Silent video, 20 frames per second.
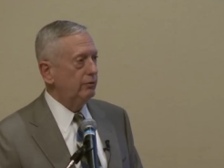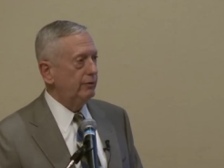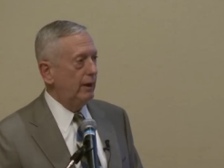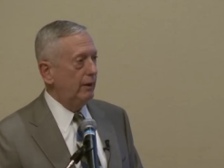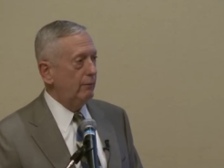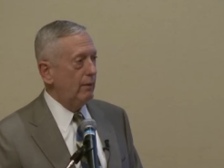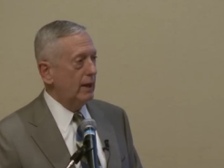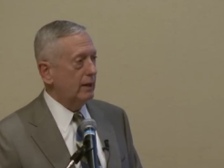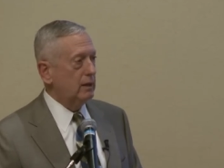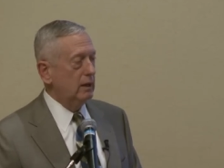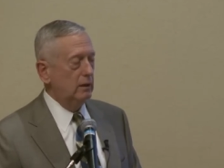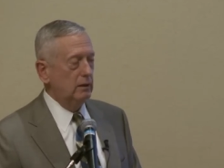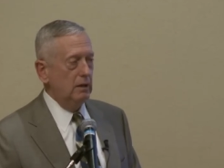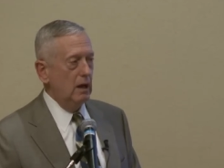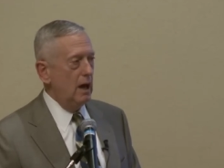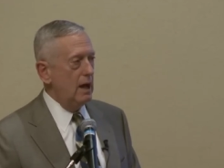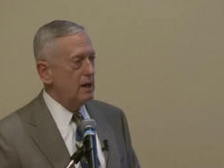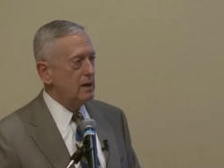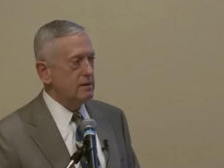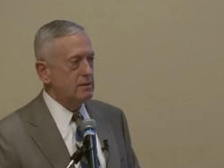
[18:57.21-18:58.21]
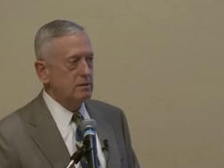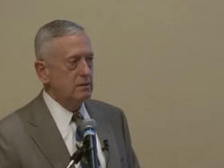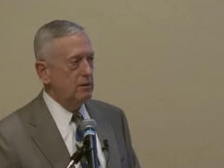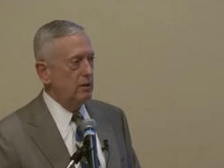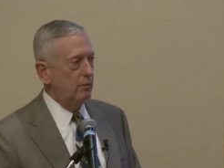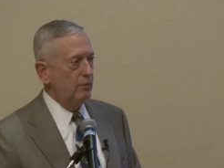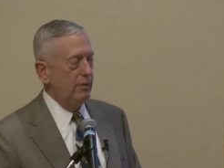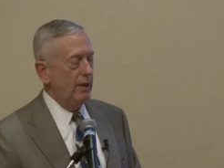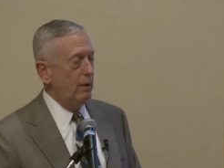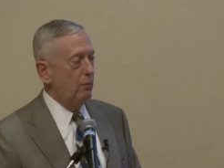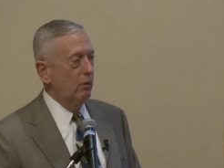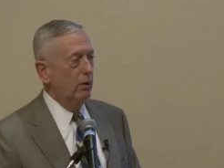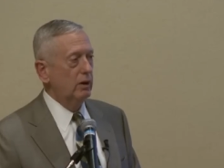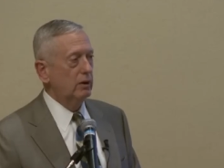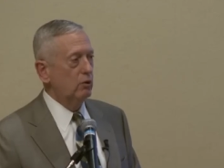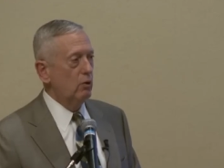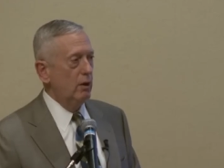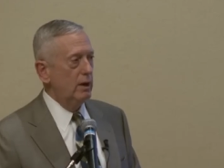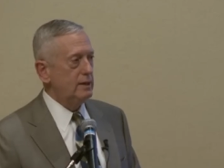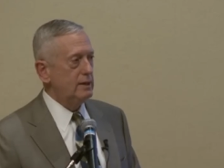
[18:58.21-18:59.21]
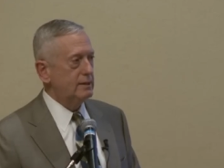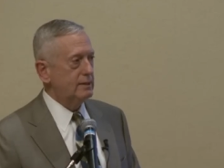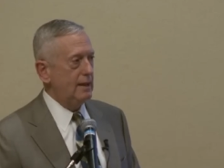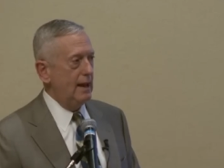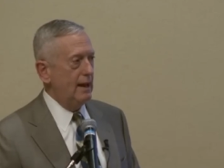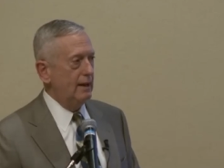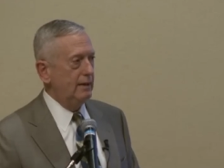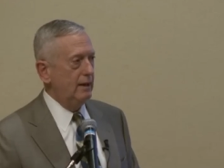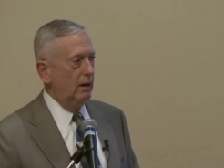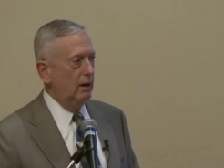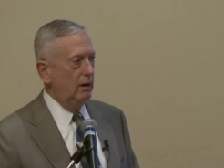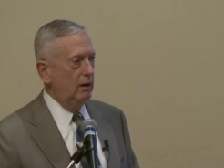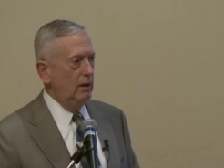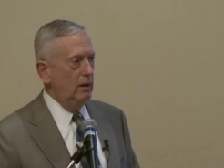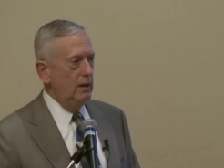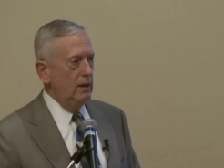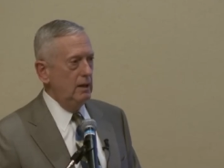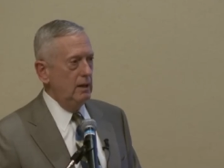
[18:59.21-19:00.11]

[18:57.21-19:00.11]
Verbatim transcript: They recognized that they weren't going to stand there